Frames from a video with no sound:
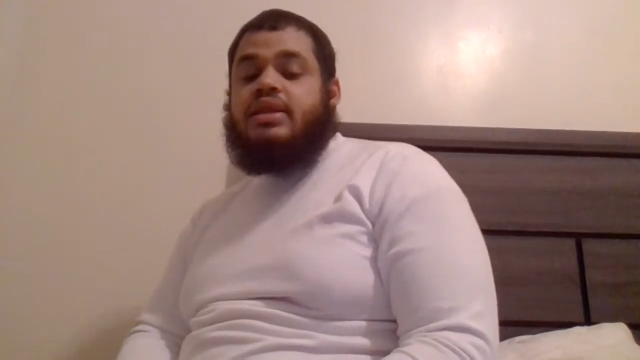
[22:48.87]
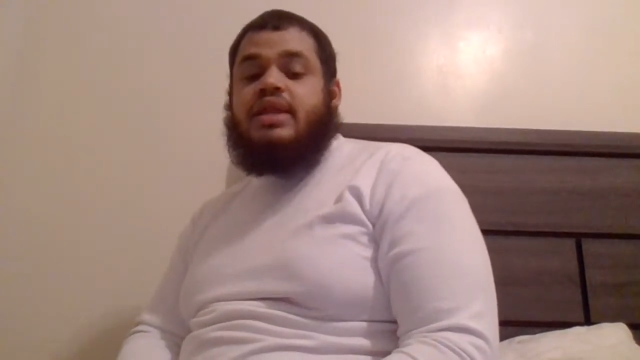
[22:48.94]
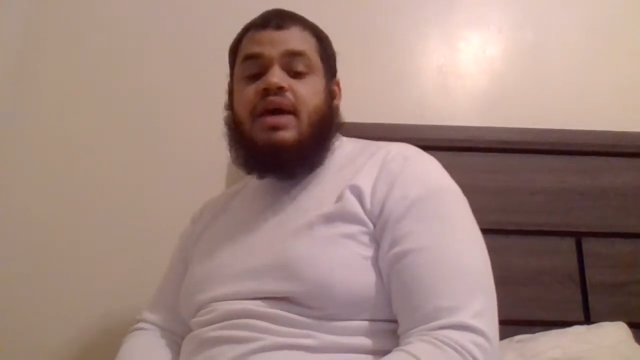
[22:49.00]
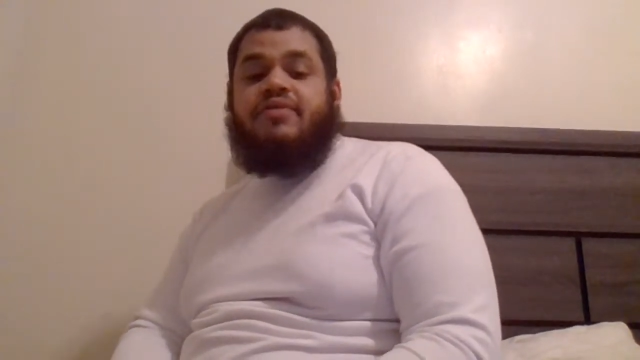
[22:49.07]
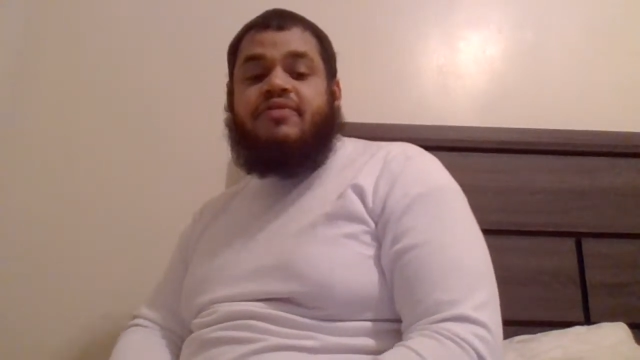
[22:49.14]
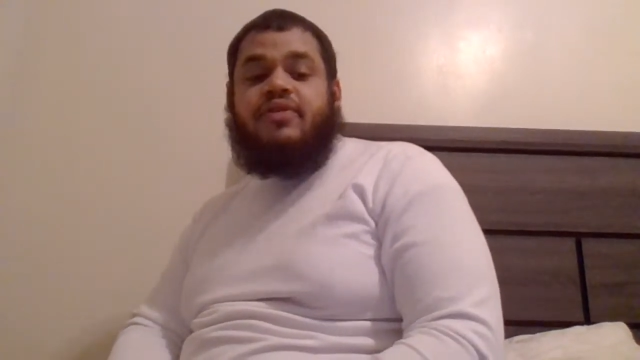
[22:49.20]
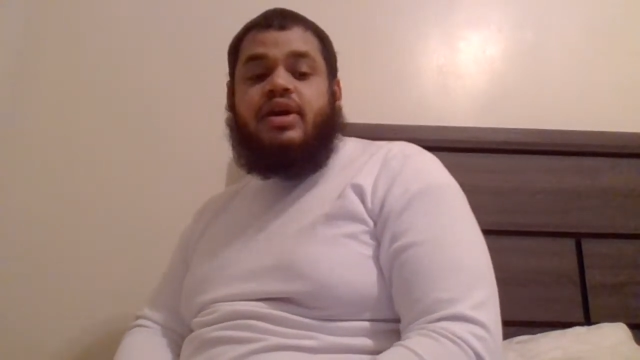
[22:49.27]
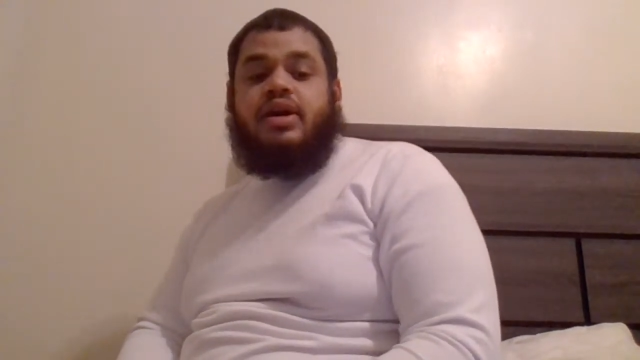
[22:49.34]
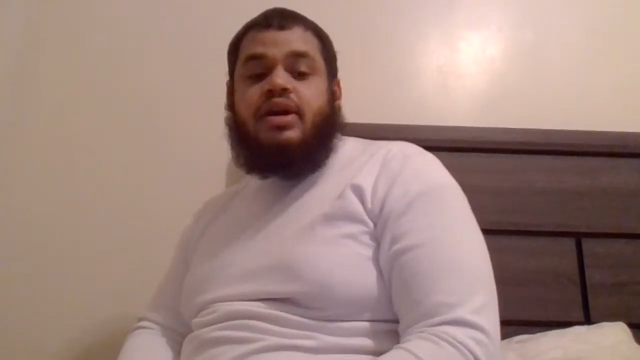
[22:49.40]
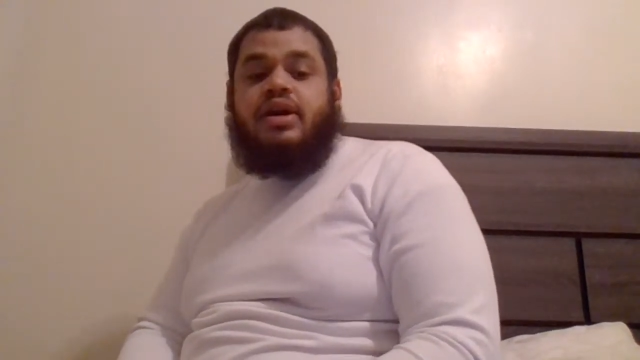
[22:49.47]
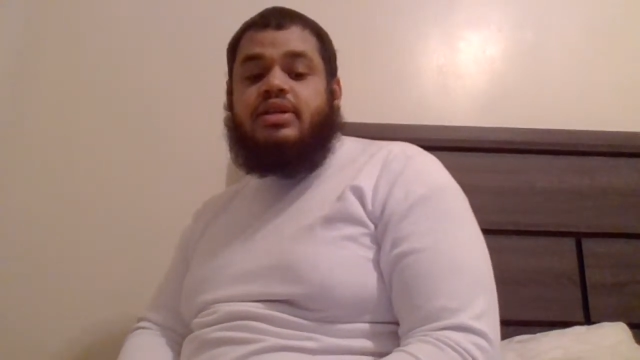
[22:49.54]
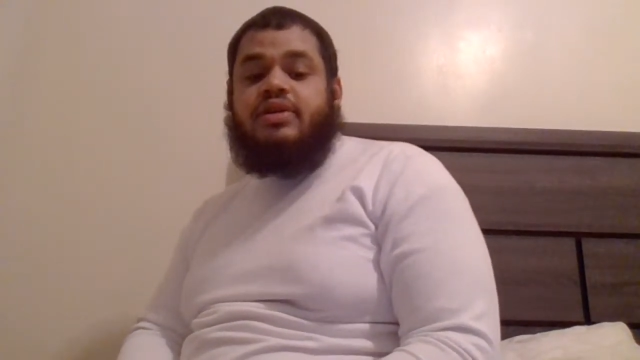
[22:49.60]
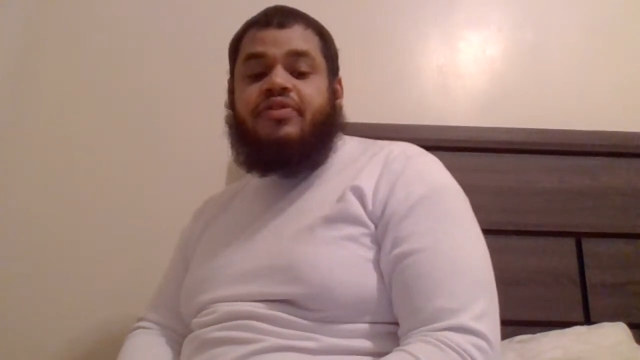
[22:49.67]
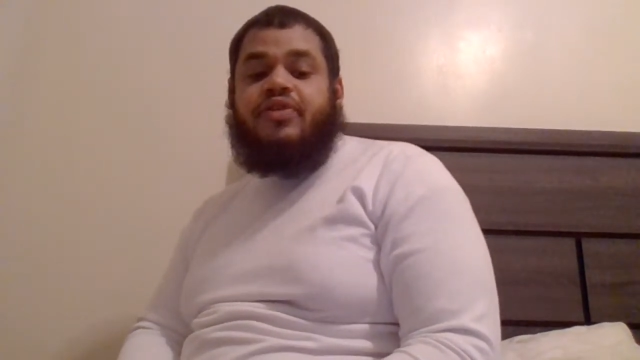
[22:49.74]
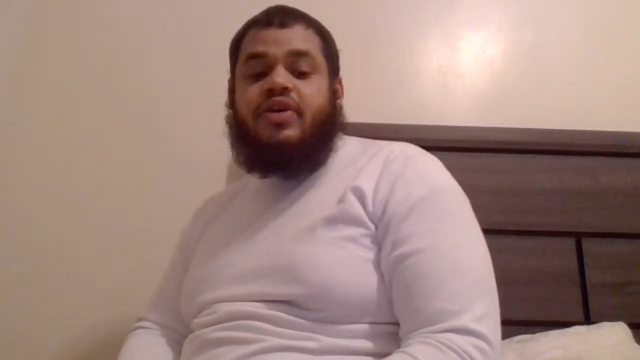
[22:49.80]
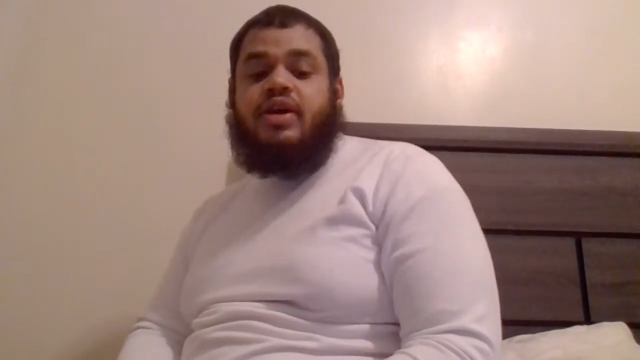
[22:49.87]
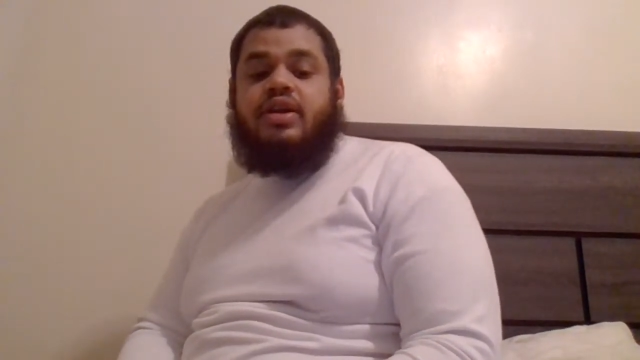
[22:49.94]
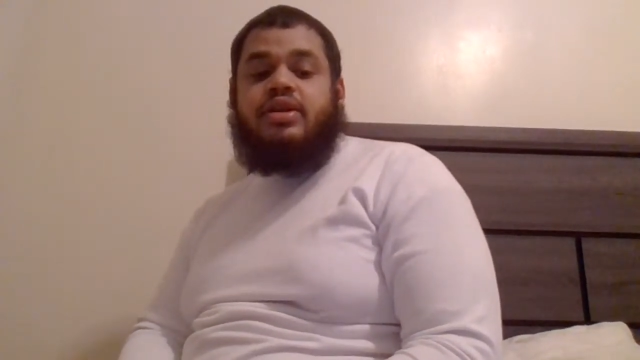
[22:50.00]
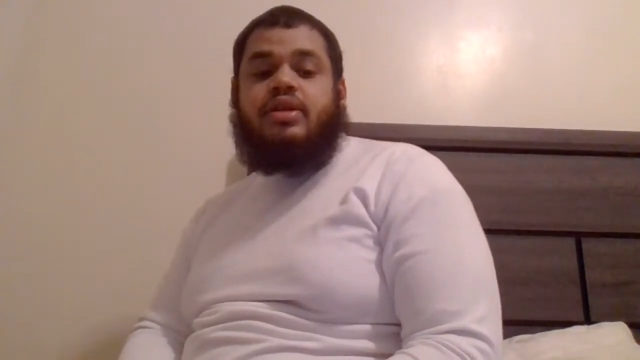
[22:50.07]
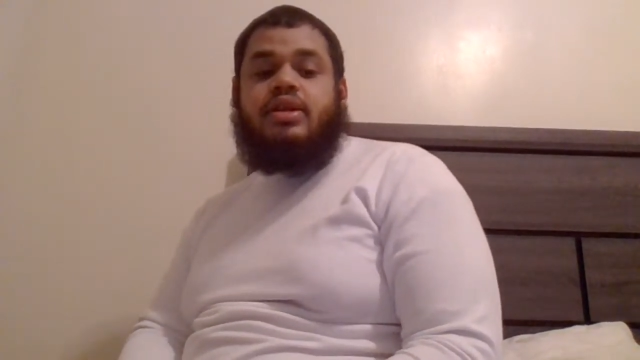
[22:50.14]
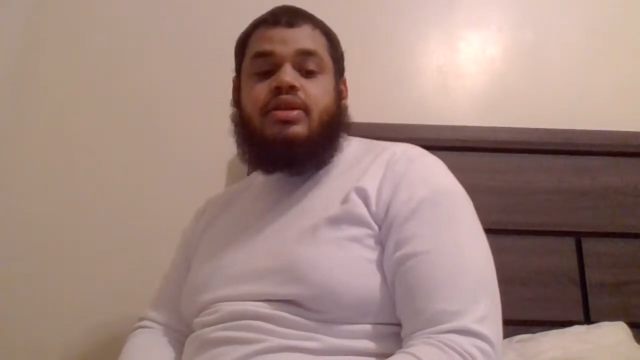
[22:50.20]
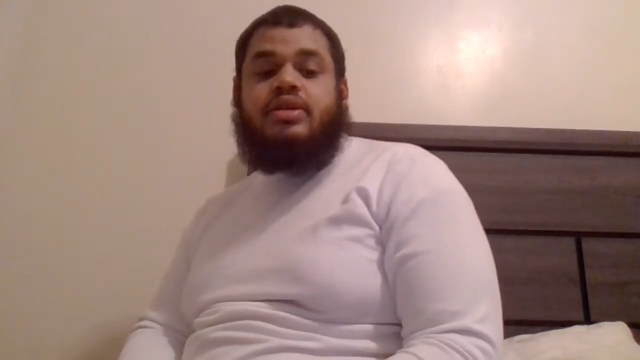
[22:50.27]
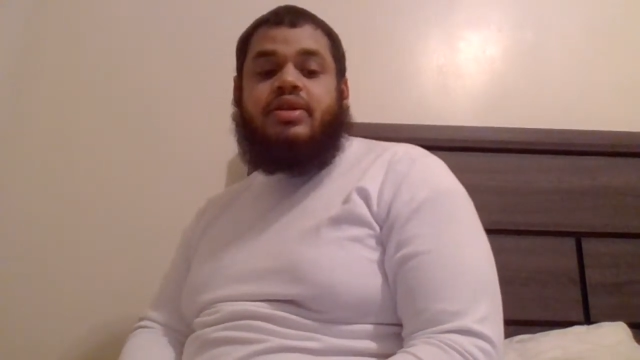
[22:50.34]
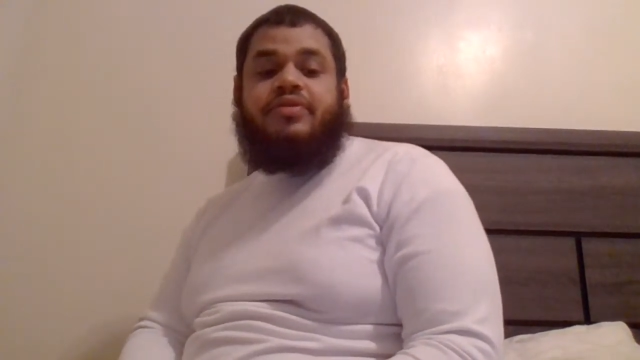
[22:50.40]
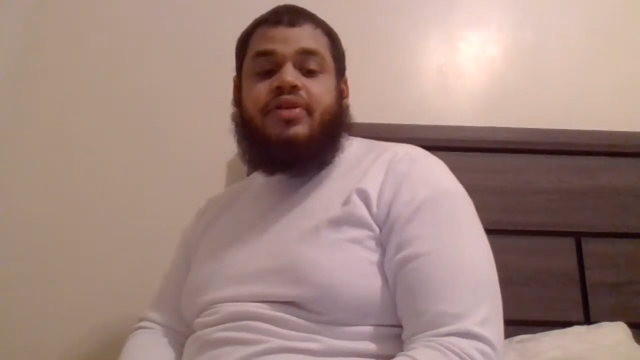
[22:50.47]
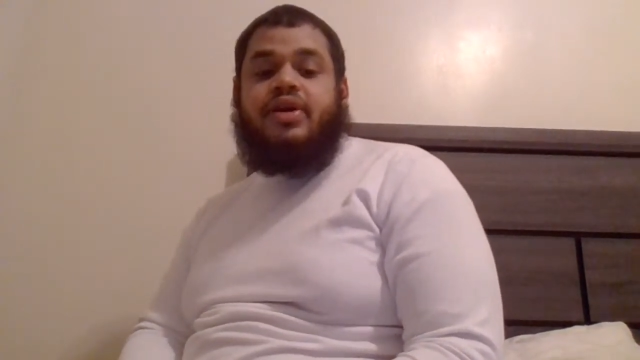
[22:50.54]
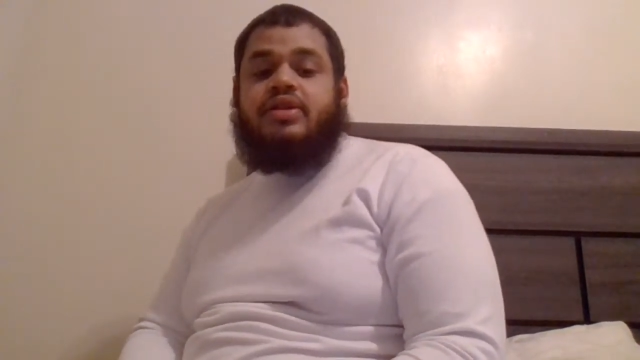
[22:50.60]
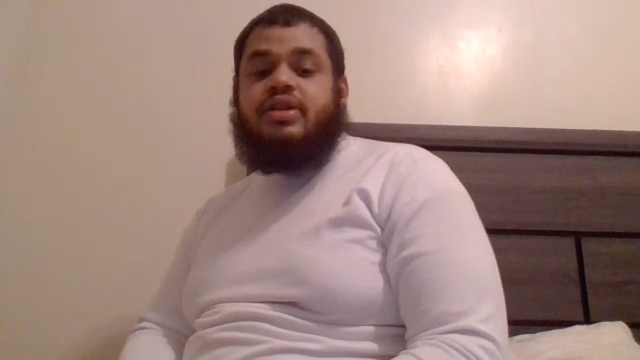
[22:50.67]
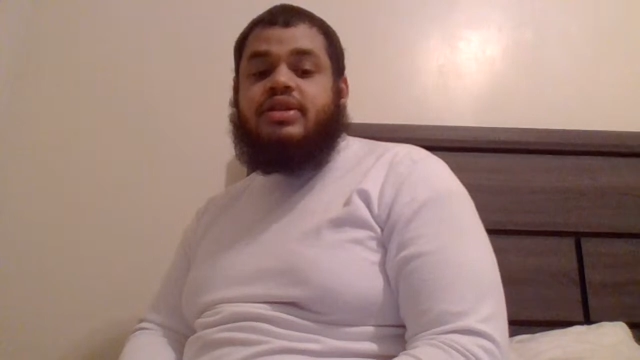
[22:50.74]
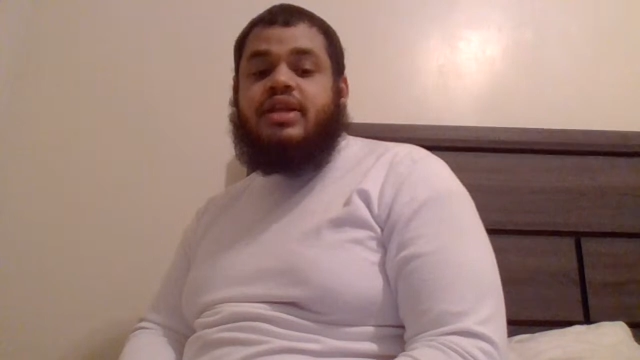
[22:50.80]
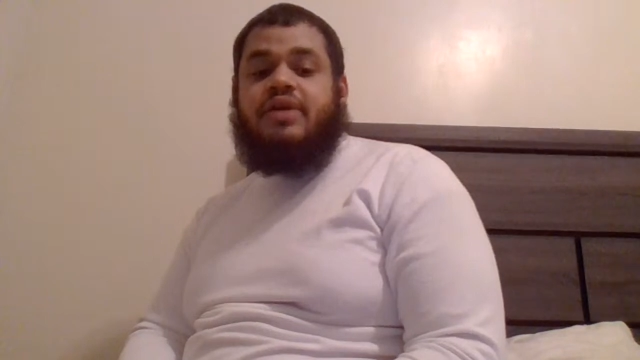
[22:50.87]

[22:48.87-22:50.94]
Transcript: Definitely a good defender.